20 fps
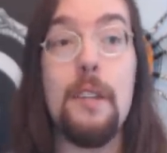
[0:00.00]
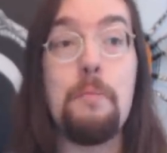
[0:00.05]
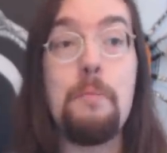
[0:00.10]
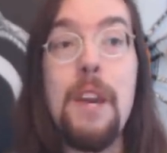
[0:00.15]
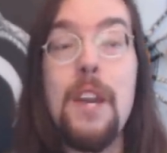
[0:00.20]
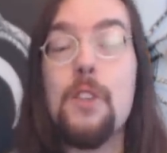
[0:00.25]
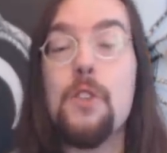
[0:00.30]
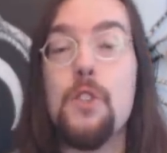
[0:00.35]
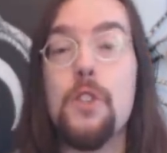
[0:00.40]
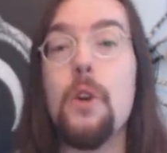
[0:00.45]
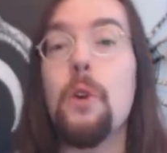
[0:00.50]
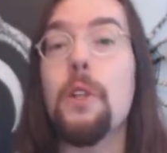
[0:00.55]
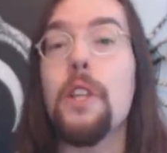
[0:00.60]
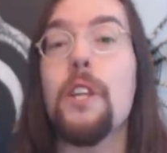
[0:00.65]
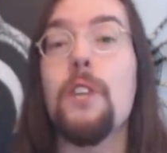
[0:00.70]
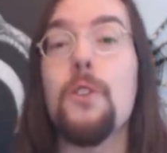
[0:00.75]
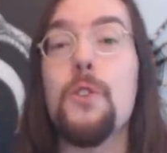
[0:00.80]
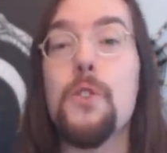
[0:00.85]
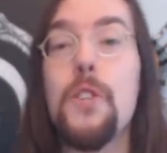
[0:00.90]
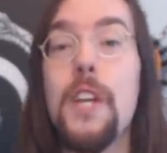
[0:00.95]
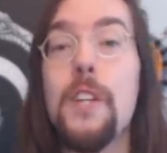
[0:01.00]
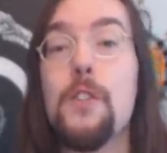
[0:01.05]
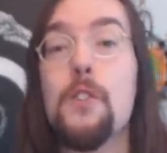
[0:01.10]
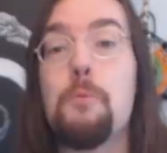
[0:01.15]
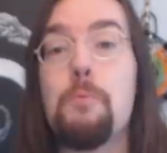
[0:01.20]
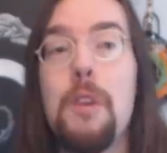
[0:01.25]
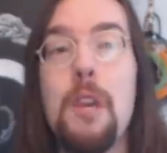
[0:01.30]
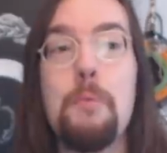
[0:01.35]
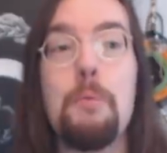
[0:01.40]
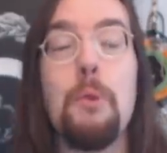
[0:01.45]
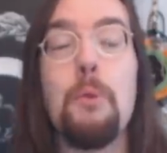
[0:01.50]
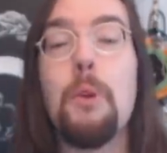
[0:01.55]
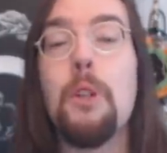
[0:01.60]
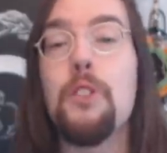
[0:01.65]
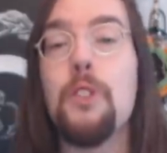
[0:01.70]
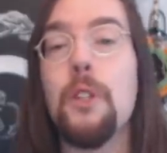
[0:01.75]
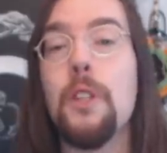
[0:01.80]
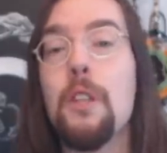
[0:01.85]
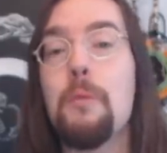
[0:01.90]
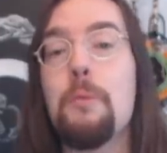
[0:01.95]
it makes so little sense, people
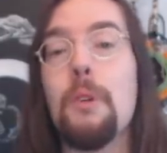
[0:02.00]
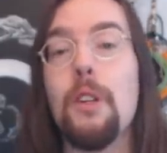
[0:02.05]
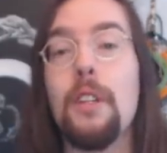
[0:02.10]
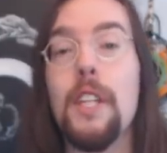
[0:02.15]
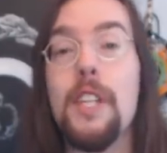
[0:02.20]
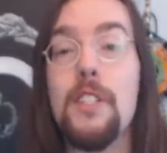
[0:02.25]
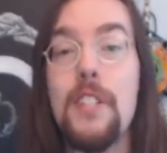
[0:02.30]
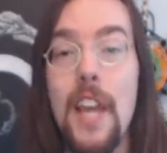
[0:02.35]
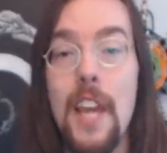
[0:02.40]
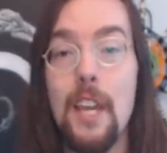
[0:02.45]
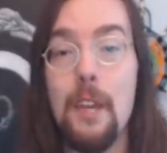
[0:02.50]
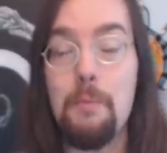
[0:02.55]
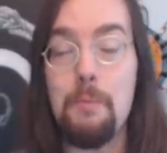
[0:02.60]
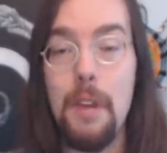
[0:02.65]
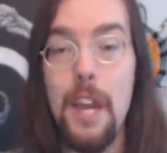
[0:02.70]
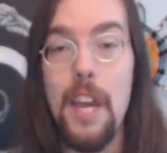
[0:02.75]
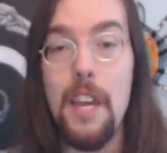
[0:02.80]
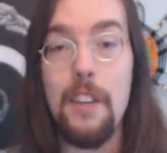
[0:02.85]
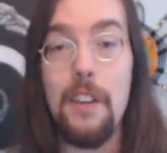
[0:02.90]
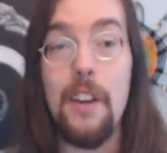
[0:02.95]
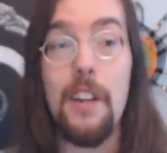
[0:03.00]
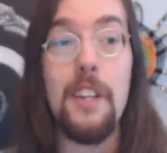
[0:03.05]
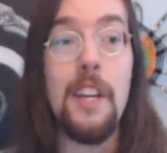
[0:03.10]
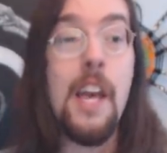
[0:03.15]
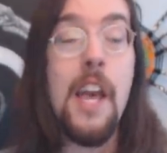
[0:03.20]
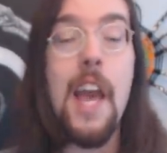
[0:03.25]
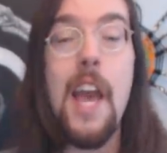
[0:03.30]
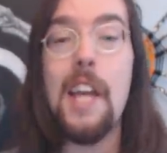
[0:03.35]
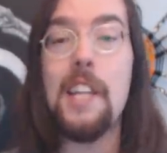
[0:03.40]
will deliberately take a pay cut